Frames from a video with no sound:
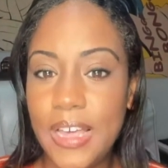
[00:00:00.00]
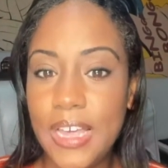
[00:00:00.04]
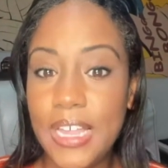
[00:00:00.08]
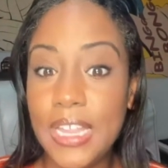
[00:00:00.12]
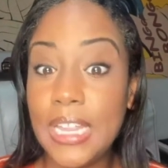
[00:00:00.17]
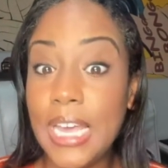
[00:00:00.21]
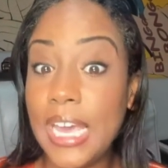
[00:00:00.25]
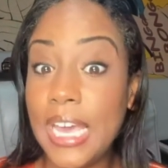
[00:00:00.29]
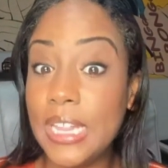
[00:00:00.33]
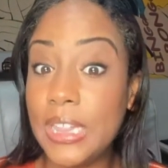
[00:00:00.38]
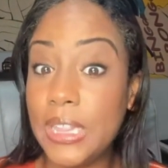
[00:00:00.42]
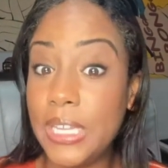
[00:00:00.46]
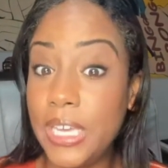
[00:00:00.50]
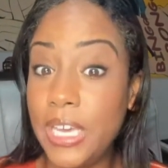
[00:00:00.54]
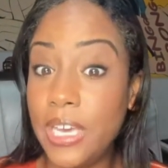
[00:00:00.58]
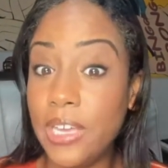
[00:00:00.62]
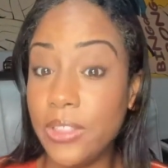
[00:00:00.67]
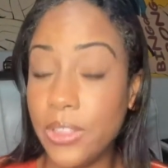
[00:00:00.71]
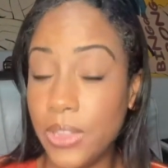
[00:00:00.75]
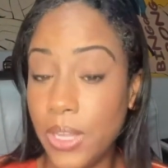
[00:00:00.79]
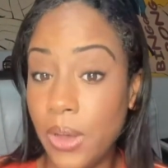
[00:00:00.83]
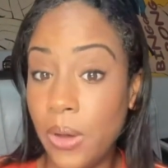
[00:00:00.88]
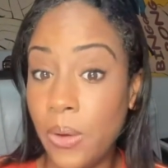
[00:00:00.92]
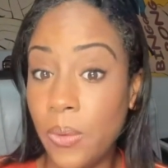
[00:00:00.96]
a league
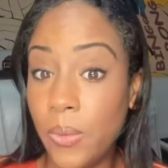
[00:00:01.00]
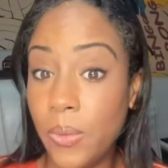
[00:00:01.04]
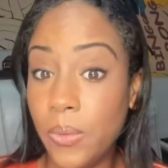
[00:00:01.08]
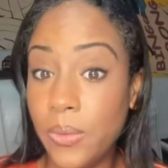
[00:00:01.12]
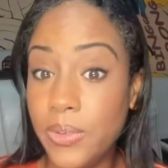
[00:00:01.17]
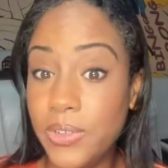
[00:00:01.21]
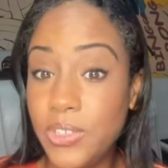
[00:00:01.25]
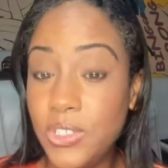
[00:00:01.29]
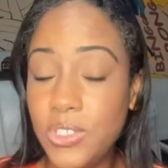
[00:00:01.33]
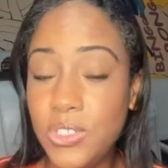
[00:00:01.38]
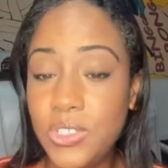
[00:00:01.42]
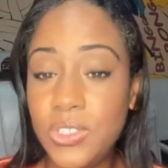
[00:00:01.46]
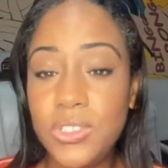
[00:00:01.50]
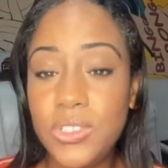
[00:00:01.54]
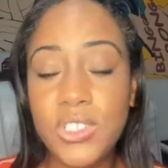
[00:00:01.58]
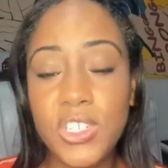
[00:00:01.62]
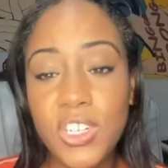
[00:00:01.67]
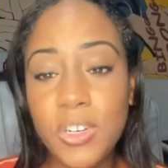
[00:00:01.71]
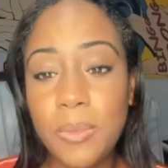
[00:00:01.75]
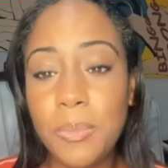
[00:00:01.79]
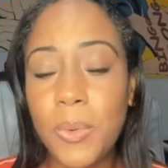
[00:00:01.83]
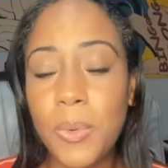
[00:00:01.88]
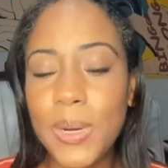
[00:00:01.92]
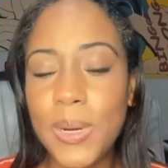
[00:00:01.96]
low
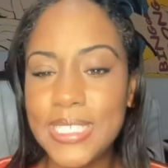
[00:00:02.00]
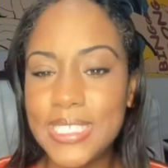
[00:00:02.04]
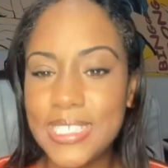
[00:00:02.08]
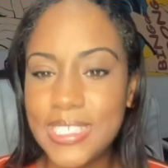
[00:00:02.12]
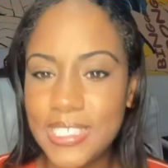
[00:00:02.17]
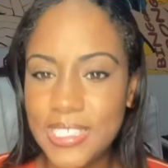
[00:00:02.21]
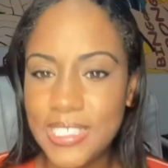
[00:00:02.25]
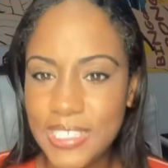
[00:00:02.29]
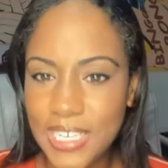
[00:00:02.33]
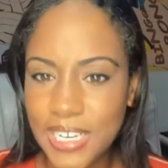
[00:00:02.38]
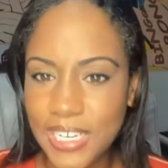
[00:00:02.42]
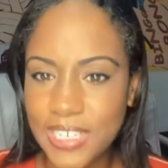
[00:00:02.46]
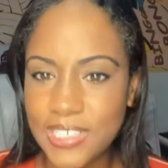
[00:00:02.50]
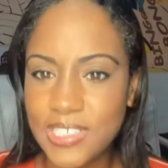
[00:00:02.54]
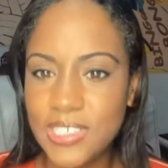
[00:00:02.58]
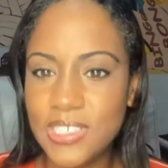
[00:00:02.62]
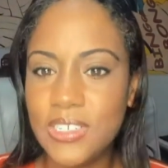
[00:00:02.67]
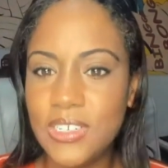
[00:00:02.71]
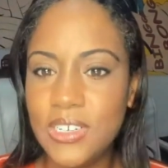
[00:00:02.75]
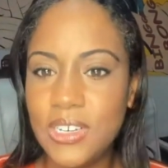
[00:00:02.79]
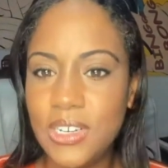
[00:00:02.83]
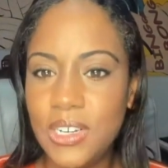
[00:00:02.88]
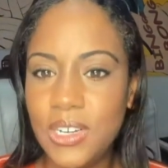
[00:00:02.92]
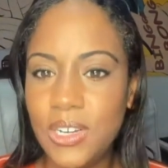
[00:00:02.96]
2.6
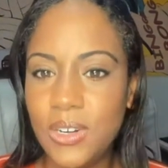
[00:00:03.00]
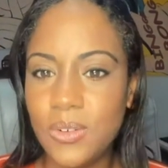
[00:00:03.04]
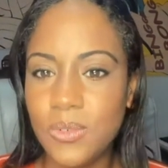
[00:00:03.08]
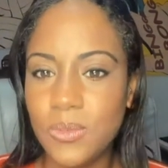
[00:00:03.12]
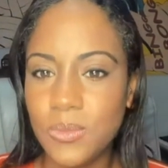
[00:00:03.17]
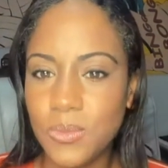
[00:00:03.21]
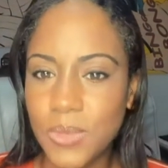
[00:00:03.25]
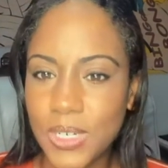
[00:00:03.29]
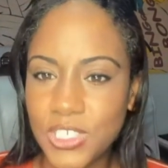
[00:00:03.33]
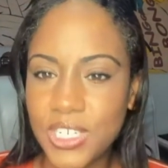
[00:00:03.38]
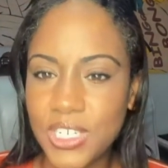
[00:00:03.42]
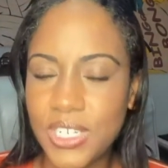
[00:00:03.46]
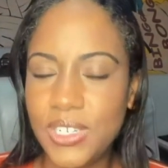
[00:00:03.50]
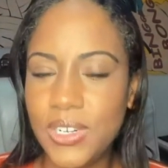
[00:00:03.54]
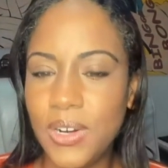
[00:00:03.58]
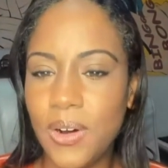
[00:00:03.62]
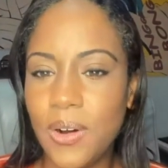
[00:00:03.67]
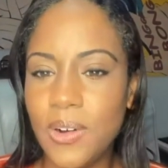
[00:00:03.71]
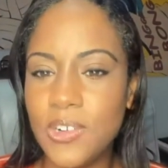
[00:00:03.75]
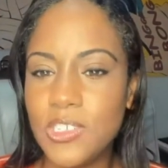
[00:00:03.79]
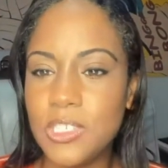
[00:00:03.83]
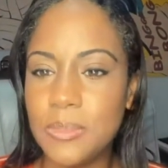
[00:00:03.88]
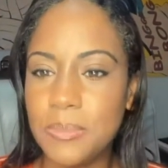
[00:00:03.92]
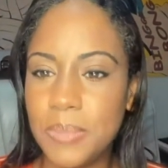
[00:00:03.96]
rushing
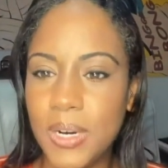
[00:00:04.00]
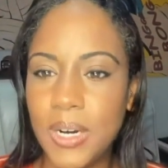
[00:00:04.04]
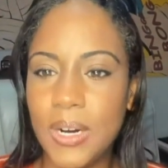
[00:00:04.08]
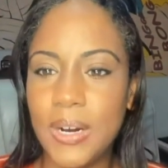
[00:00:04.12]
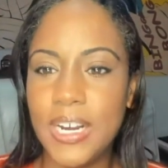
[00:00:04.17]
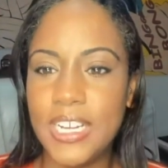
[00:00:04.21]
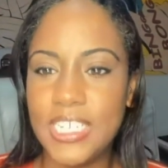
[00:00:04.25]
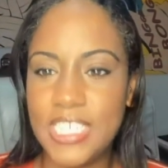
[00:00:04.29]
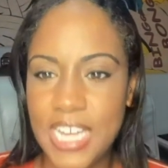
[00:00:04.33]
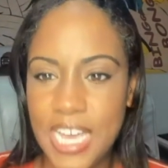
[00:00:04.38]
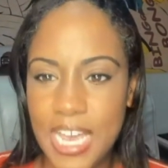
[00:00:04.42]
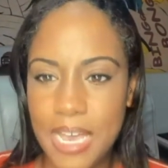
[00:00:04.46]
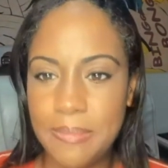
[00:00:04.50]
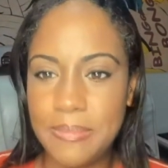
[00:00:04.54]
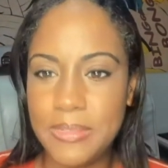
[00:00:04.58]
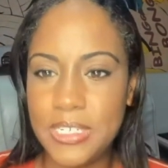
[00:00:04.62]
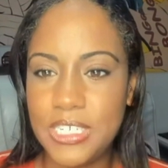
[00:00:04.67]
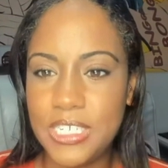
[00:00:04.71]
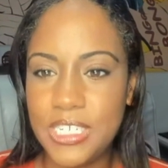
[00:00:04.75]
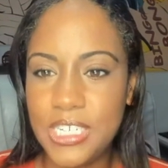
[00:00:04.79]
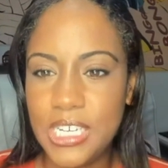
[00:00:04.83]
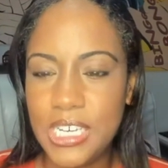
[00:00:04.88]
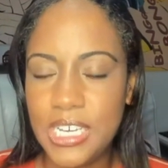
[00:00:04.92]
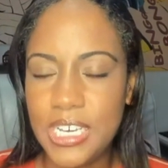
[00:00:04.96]
yards per
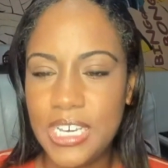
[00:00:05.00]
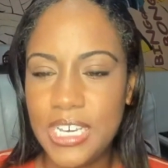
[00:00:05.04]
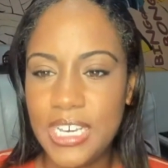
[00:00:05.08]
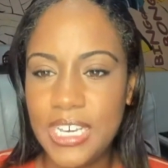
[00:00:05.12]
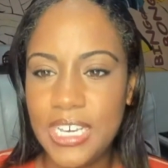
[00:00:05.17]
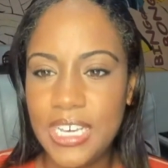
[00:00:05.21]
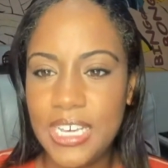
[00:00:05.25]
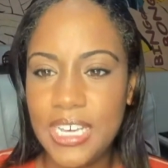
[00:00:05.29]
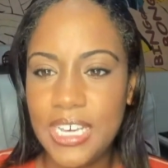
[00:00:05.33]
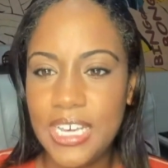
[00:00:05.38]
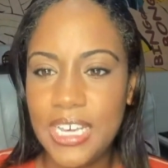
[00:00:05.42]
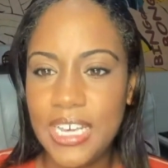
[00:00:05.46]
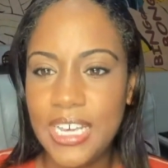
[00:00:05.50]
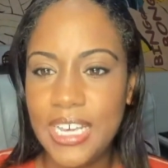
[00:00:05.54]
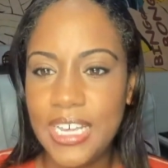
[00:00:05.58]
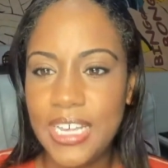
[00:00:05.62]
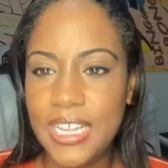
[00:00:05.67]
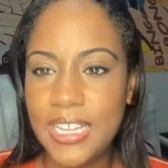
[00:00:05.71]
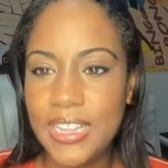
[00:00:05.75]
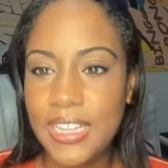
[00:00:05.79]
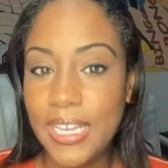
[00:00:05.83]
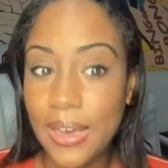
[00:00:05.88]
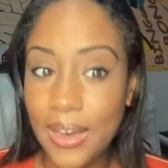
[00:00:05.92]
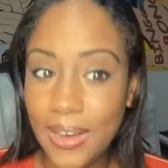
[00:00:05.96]
attempt.
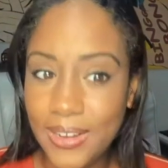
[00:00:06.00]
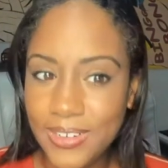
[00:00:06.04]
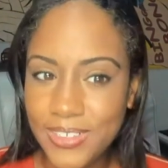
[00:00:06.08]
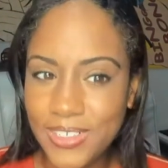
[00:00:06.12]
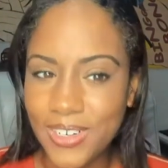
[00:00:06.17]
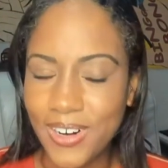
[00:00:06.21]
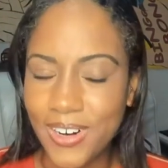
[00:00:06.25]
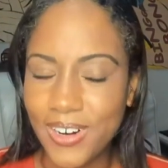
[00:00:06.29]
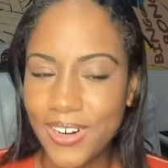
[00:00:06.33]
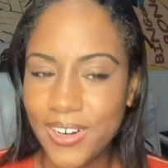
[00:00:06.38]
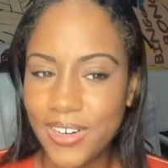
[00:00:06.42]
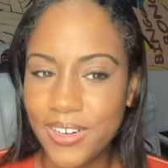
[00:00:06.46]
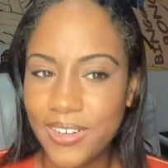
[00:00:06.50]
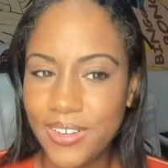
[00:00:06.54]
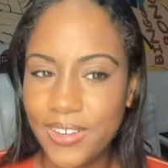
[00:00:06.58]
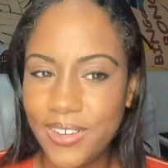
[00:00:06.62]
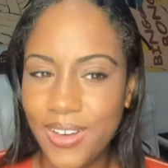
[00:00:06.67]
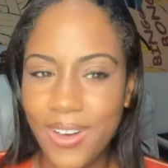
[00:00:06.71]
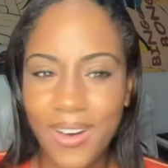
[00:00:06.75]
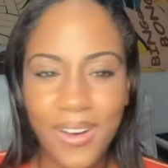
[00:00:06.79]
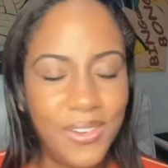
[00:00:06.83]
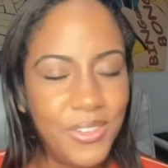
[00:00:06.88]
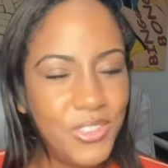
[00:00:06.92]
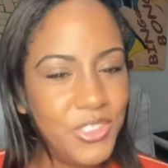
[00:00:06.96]
The under
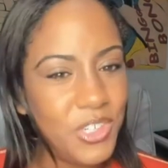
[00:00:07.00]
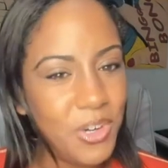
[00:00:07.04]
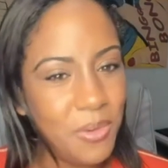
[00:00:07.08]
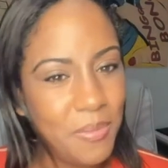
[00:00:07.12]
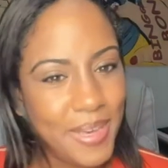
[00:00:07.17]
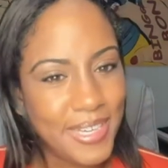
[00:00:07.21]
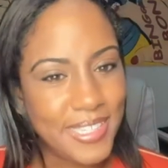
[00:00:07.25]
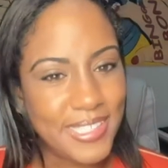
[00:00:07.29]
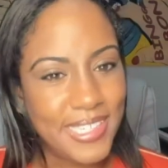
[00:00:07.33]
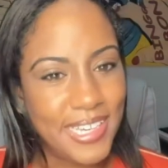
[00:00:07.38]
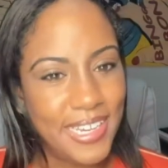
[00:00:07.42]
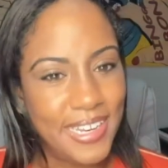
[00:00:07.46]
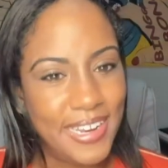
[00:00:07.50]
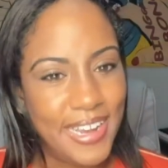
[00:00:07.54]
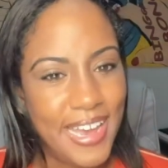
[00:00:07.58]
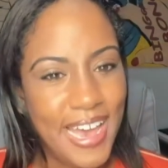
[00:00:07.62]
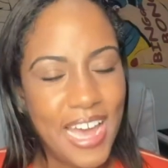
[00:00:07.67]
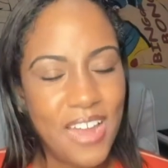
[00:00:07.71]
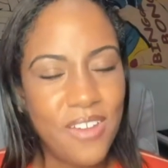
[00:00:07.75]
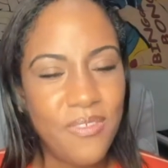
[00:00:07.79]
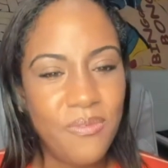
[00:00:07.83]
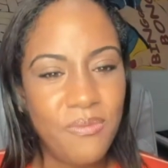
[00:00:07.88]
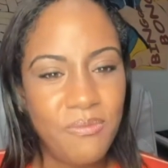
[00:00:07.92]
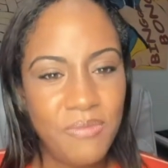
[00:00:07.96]
on Joe Mixon
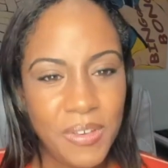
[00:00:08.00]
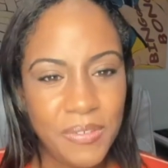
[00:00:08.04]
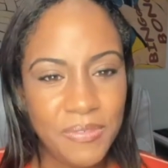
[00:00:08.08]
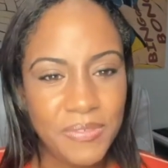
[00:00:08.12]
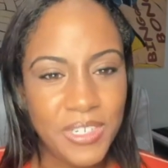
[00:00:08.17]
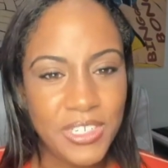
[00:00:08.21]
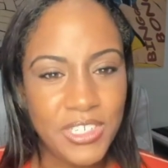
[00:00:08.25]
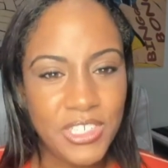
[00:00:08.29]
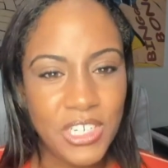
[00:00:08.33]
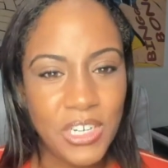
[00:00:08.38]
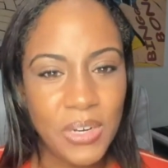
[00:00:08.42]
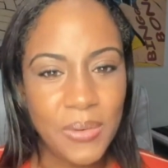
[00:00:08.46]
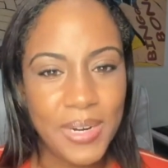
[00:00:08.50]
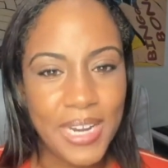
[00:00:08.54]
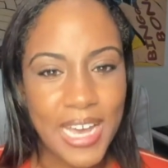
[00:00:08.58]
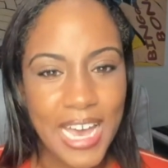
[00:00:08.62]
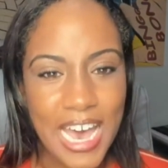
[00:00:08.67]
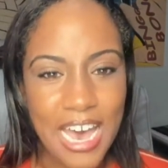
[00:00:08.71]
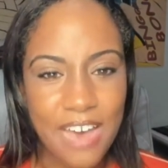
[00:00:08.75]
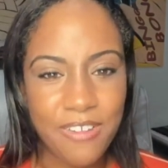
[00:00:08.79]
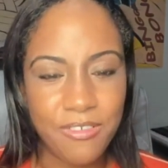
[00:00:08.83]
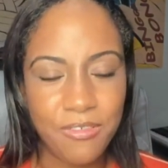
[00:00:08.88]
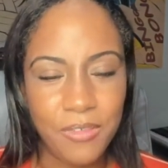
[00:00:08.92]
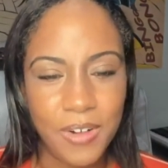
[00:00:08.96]
at
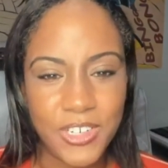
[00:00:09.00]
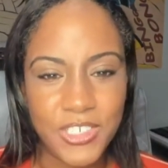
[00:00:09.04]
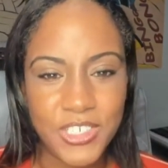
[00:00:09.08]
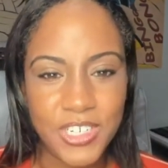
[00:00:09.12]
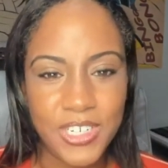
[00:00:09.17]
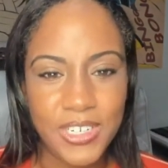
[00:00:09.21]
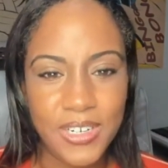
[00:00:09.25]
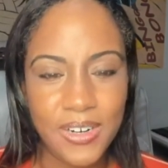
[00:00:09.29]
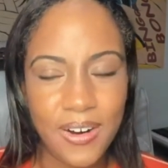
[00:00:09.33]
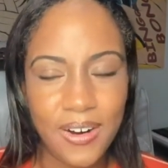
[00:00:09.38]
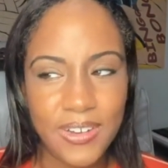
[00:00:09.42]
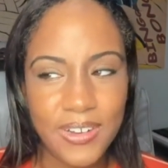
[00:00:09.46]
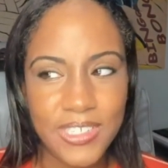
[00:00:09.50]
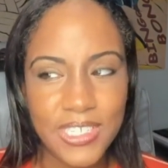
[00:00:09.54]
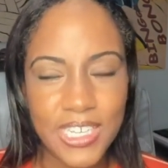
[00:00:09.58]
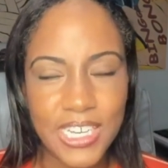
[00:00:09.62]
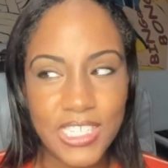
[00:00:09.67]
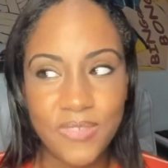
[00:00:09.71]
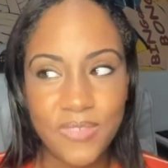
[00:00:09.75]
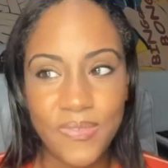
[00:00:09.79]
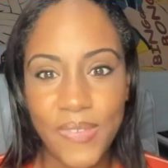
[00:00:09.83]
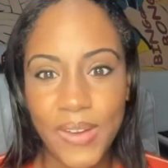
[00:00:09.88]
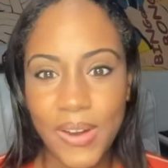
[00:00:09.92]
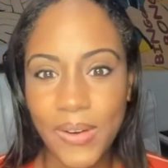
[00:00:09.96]
52.5 rushing yards
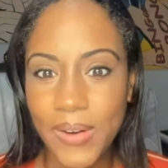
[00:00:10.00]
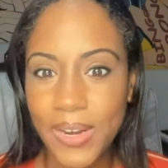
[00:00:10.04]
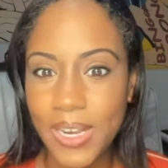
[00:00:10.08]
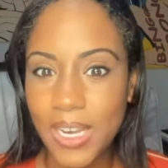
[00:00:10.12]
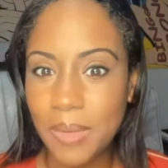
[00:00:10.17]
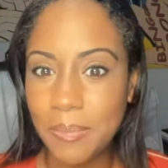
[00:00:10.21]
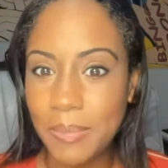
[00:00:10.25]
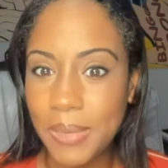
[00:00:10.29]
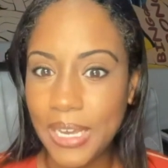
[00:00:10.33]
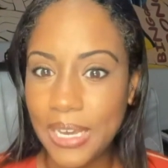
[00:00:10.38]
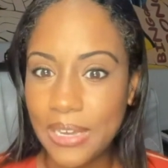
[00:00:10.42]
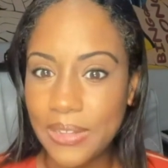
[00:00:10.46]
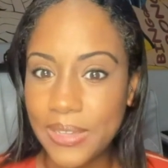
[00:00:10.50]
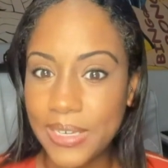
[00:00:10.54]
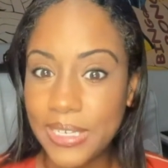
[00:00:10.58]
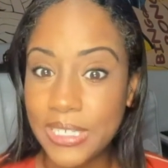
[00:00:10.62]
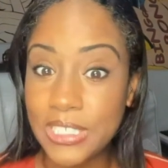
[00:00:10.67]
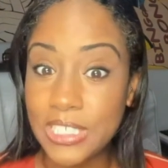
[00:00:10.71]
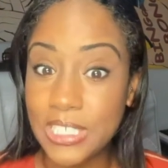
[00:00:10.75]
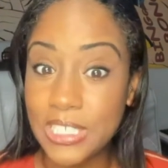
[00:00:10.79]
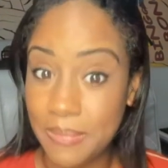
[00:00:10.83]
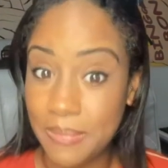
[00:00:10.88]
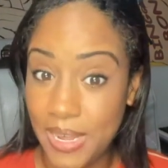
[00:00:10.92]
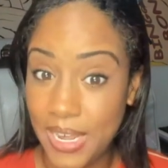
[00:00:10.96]
is very appealing
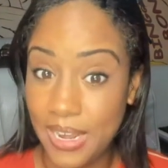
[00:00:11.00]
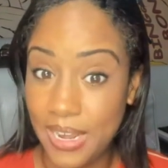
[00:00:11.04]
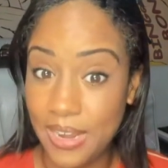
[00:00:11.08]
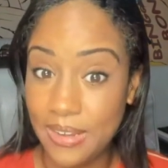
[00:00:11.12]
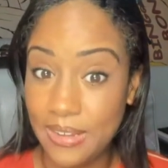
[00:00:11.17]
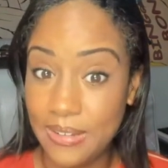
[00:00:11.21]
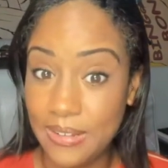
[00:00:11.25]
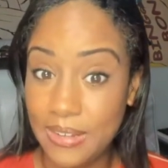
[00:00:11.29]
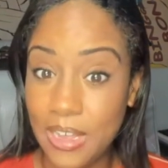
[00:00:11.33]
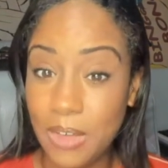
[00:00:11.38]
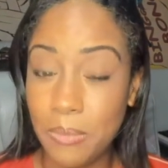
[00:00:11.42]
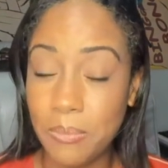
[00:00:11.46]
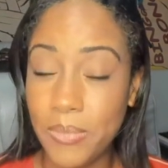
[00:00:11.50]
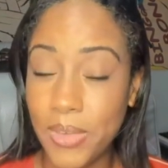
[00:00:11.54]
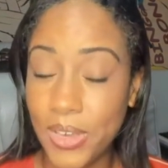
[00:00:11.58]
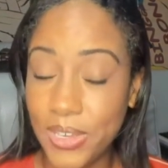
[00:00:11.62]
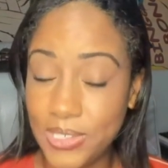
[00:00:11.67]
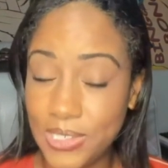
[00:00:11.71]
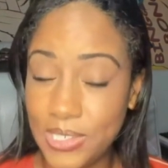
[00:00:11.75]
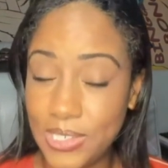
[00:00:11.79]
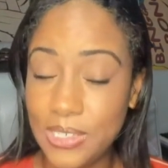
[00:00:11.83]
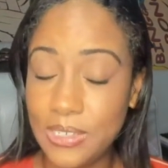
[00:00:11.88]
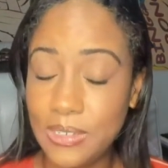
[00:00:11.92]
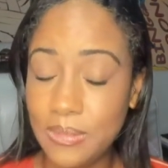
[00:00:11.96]
to me. Now,
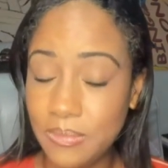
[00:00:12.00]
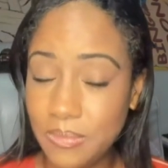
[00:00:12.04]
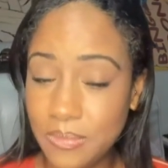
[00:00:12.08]
Mixon